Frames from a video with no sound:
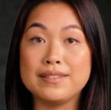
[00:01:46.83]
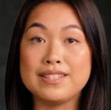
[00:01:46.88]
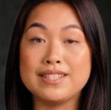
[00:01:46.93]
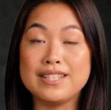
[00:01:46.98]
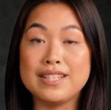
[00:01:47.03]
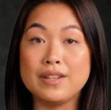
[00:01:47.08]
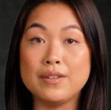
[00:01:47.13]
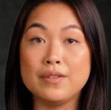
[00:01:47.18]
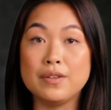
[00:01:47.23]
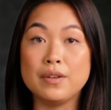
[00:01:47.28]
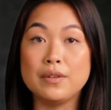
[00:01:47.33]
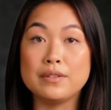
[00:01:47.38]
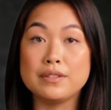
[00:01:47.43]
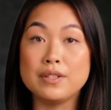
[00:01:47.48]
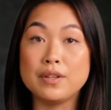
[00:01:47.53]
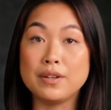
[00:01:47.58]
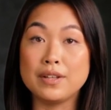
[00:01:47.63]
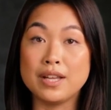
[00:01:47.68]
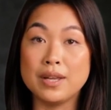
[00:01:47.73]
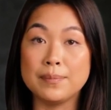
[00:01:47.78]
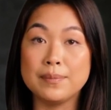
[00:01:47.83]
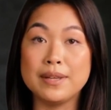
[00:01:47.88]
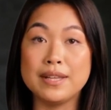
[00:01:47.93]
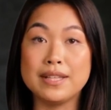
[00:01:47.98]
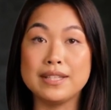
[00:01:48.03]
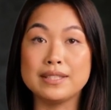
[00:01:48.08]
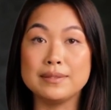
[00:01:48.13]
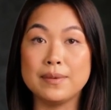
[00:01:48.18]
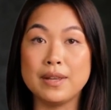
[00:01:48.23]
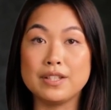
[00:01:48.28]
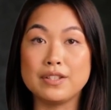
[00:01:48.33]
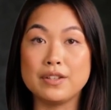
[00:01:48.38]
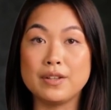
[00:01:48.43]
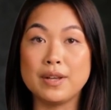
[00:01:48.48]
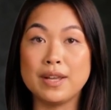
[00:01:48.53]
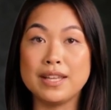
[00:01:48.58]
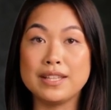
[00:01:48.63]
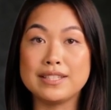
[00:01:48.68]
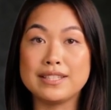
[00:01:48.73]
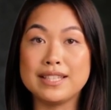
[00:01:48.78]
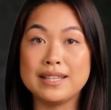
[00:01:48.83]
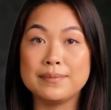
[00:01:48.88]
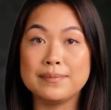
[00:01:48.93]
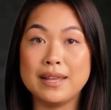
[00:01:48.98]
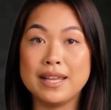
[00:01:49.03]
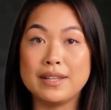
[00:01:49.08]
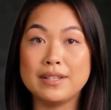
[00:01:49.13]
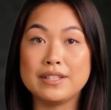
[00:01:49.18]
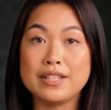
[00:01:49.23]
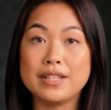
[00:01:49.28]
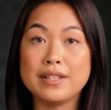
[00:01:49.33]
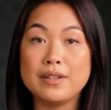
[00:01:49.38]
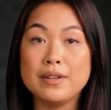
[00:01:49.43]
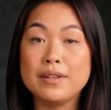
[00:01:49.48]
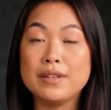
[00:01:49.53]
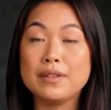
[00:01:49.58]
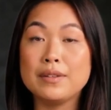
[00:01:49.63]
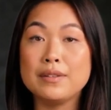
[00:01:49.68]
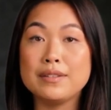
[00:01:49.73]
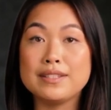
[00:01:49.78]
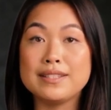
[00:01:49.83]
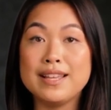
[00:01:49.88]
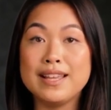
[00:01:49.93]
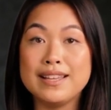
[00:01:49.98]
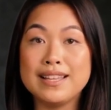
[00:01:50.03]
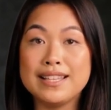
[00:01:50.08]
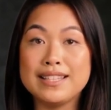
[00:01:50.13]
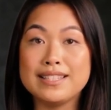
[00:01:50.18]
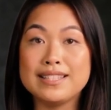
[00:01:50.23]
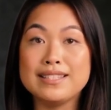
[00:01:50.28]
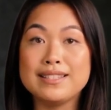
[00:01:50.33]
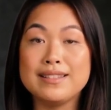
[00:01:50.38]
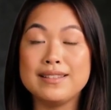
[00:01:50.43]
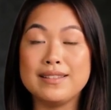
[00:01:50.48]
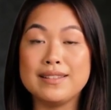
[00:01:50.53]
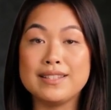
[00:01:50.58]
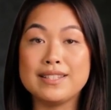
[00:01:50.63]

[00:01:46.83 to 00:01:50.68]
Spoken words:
CROs are companies specialized in managing clinical studies,